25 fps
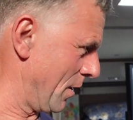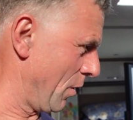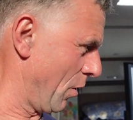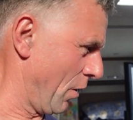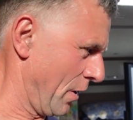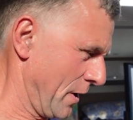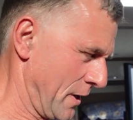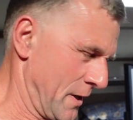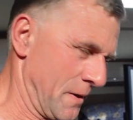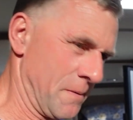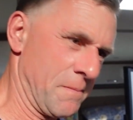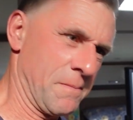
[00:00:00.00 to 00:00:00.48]

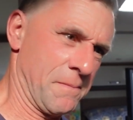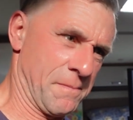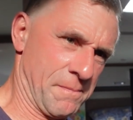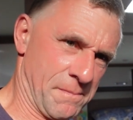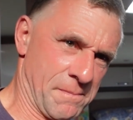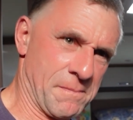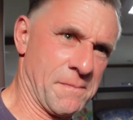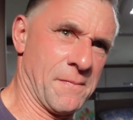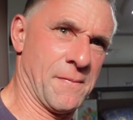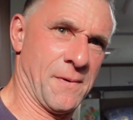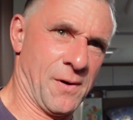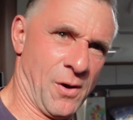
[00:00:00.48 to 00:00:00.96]
like
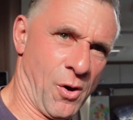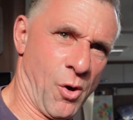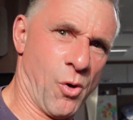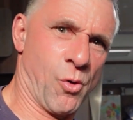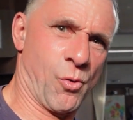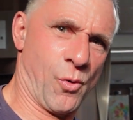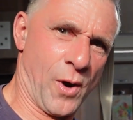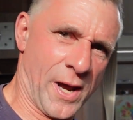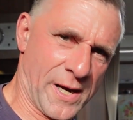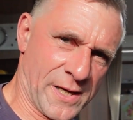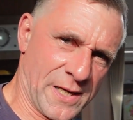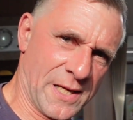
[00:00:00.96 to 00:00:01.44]

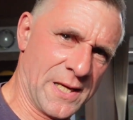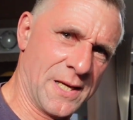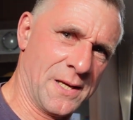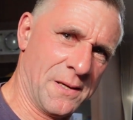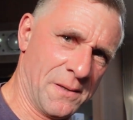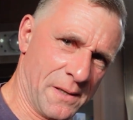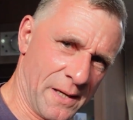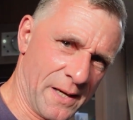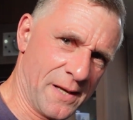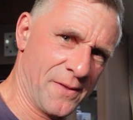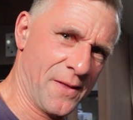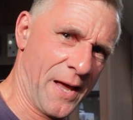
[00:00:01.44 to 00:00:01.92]
already
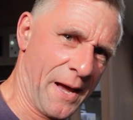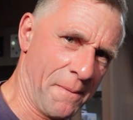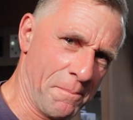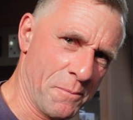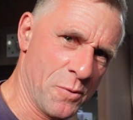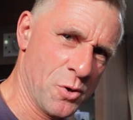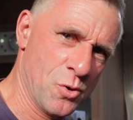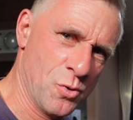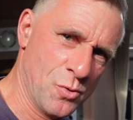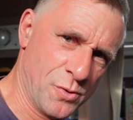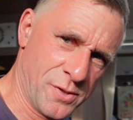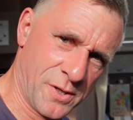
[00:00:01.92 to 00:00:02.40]
in that
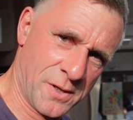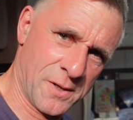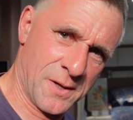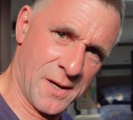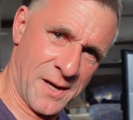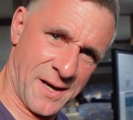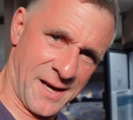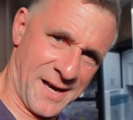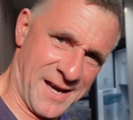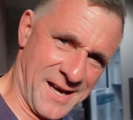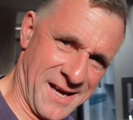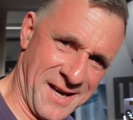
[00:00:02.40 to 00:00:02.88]
mood.
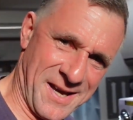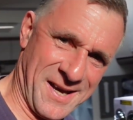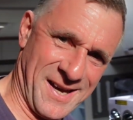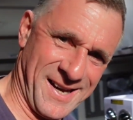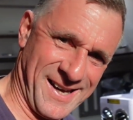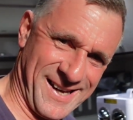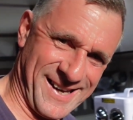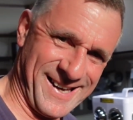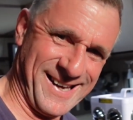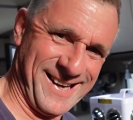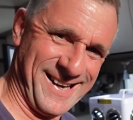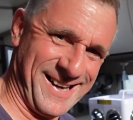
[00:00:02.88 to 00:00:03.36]

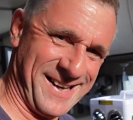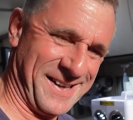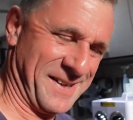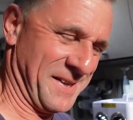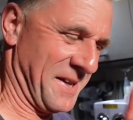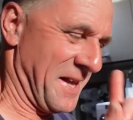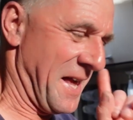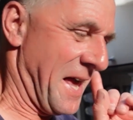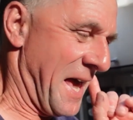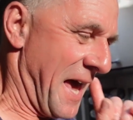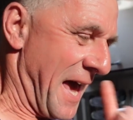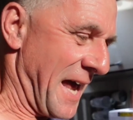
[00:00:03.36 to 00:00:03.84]

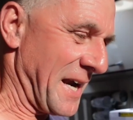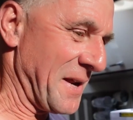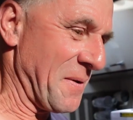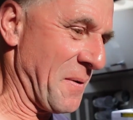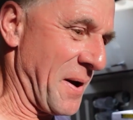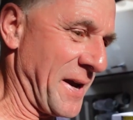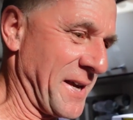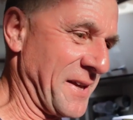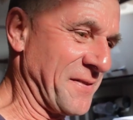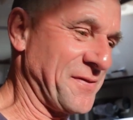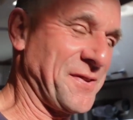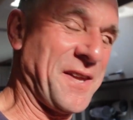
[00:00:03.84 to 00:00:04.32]

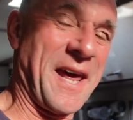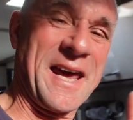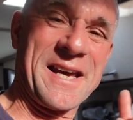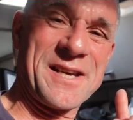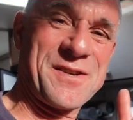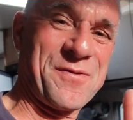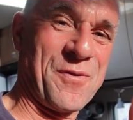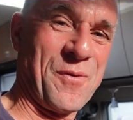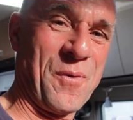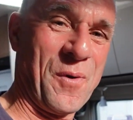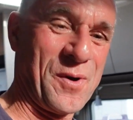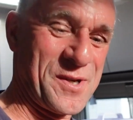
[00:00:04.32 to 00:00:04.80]
Anyway,
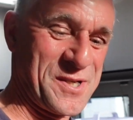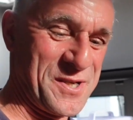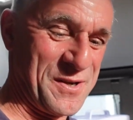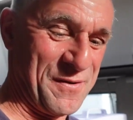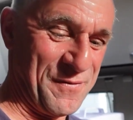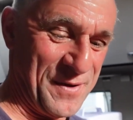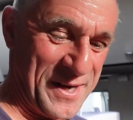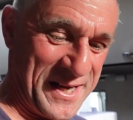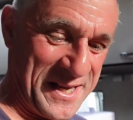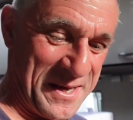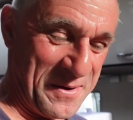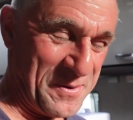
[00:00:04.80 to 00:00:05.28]
thanks for watching the
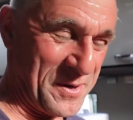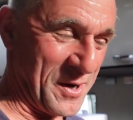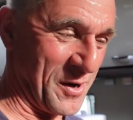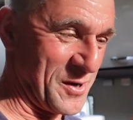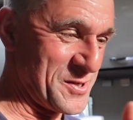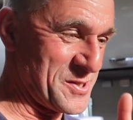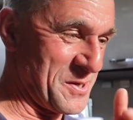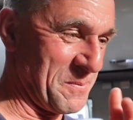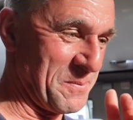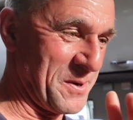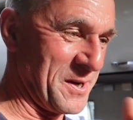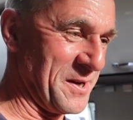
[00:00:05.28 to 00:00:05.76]
video,
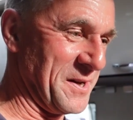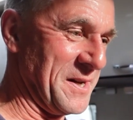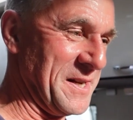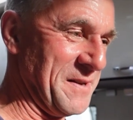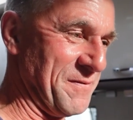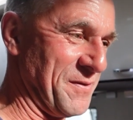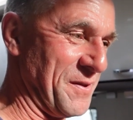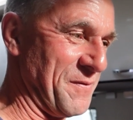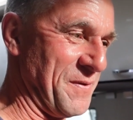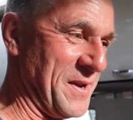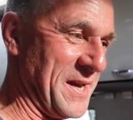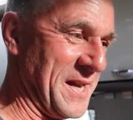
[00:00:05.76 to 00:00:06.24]
guys. I'm going to
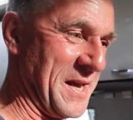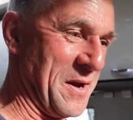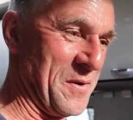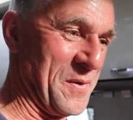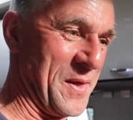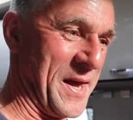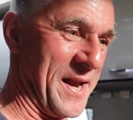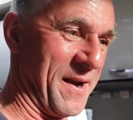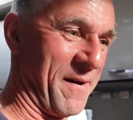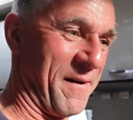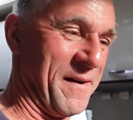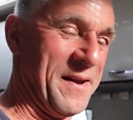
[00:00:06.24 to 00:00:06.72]
leave the video
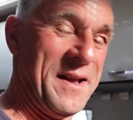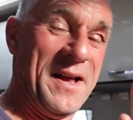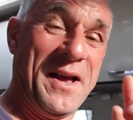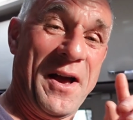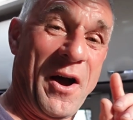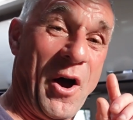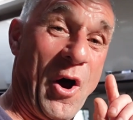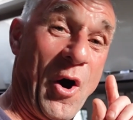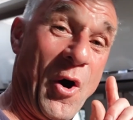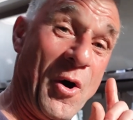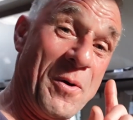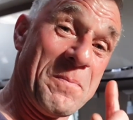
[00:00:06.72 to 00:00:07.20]
there.
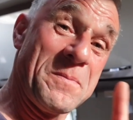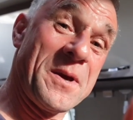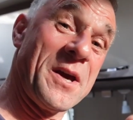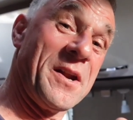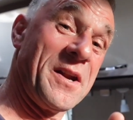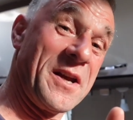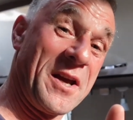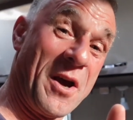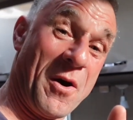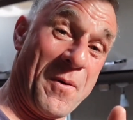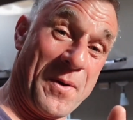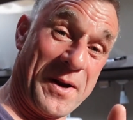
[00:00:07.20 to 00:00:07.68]
I'm
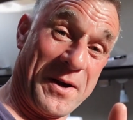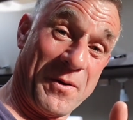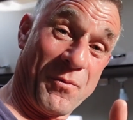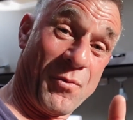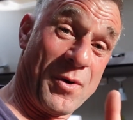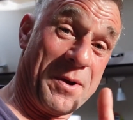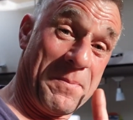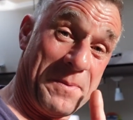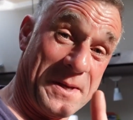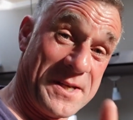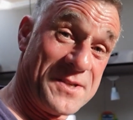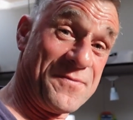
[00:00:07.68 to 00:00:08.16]
going to go in and
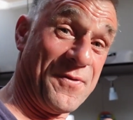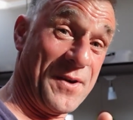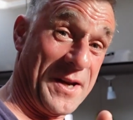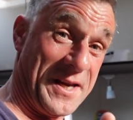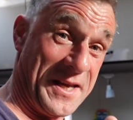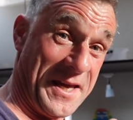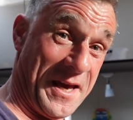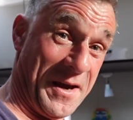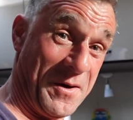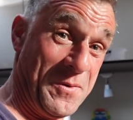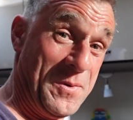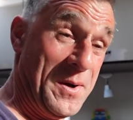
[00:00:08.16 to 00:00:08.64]
rip this
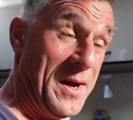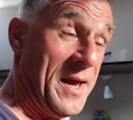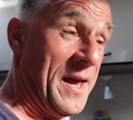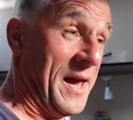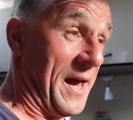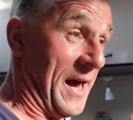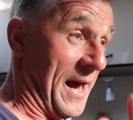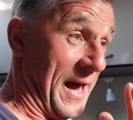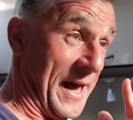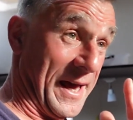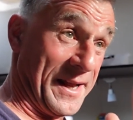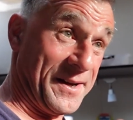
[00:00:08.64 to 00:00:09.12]
video,
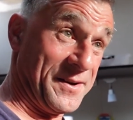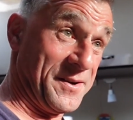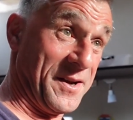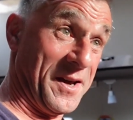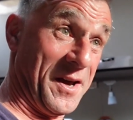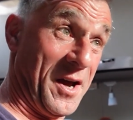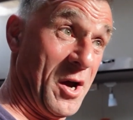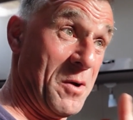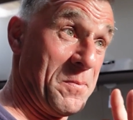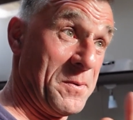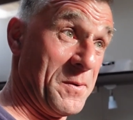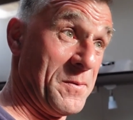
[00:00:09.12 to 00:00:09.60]
and
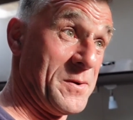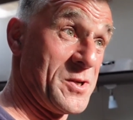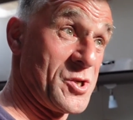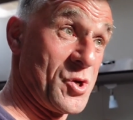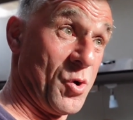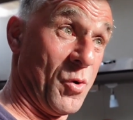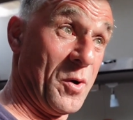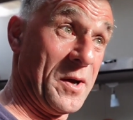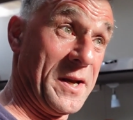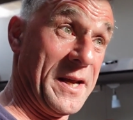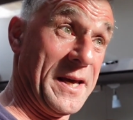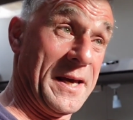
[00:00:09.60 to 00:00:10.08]
hope you
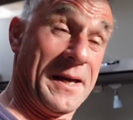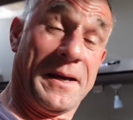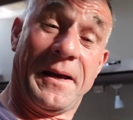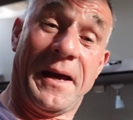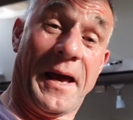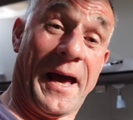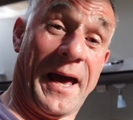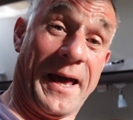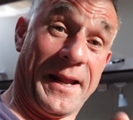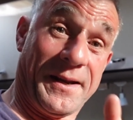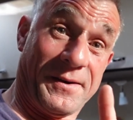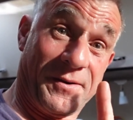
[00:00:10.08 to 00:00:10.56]
enjoyed it,
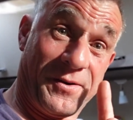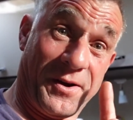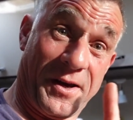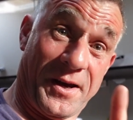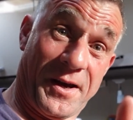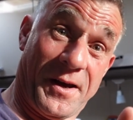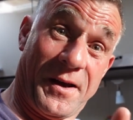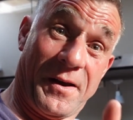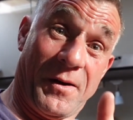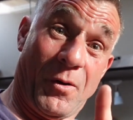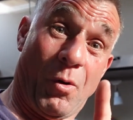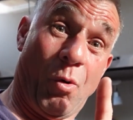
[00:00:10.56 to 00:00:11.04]
and
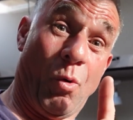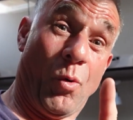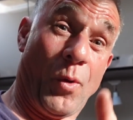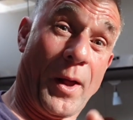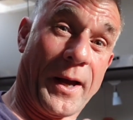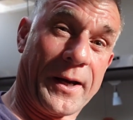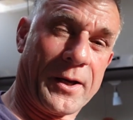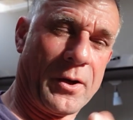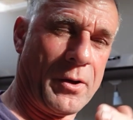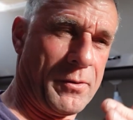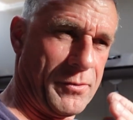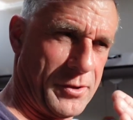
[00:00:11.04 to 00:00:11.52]
all
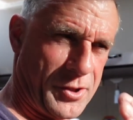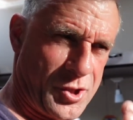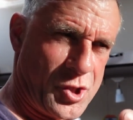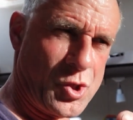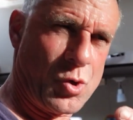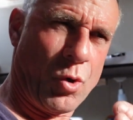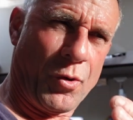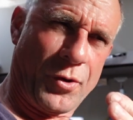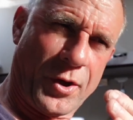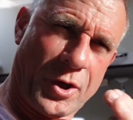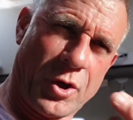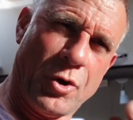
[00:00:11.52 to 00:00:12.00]
that. The
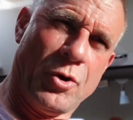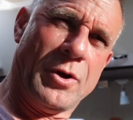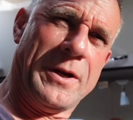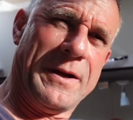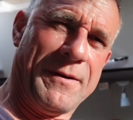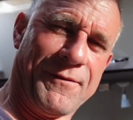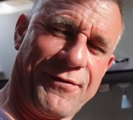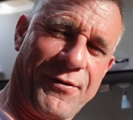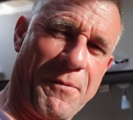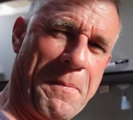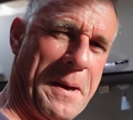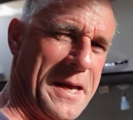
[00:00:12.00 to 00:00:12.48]
sort of the good
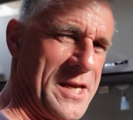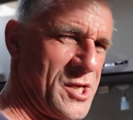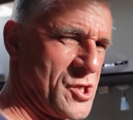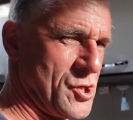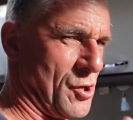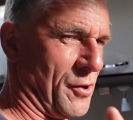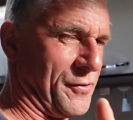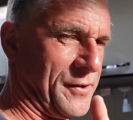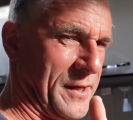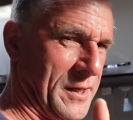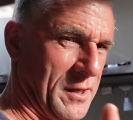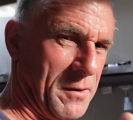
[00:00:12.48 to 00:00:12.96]

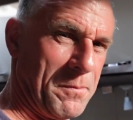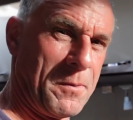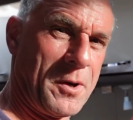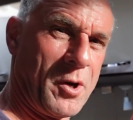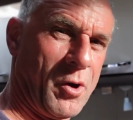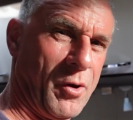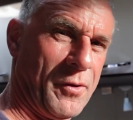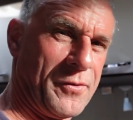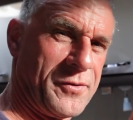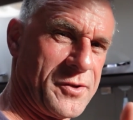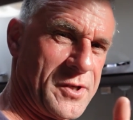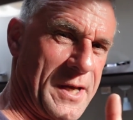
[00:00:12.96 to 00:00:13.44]
information I think you've
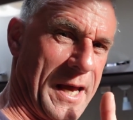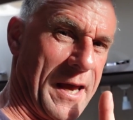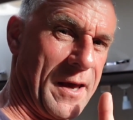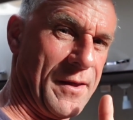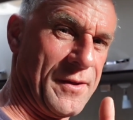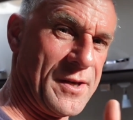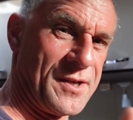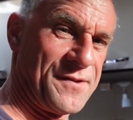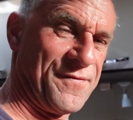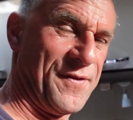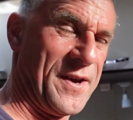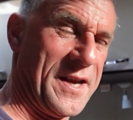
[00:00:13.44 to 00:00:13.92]
got out
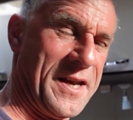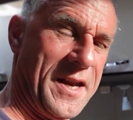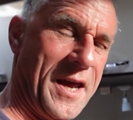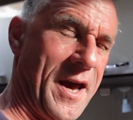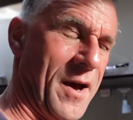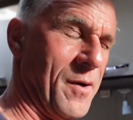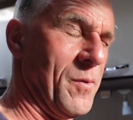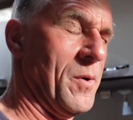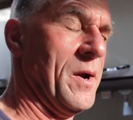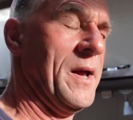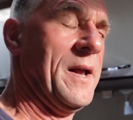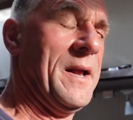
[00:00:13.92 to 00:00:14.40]
of this
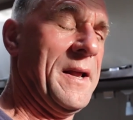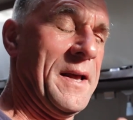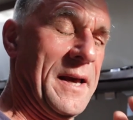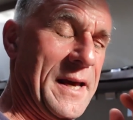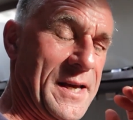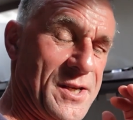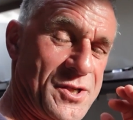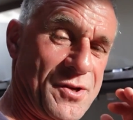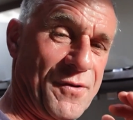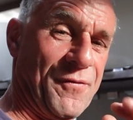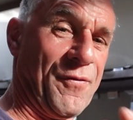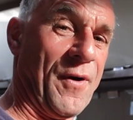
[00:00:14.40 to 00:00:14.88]
video
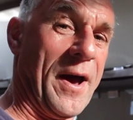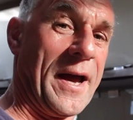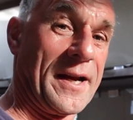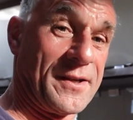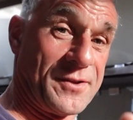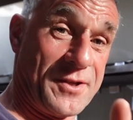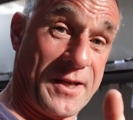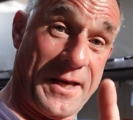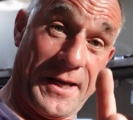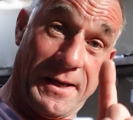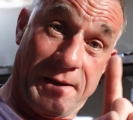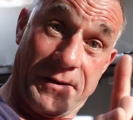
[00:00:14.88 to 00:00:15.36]
is the
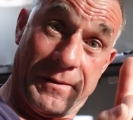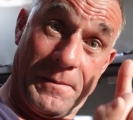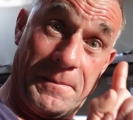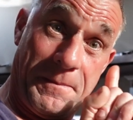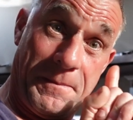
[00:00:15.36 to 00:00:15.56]
fact that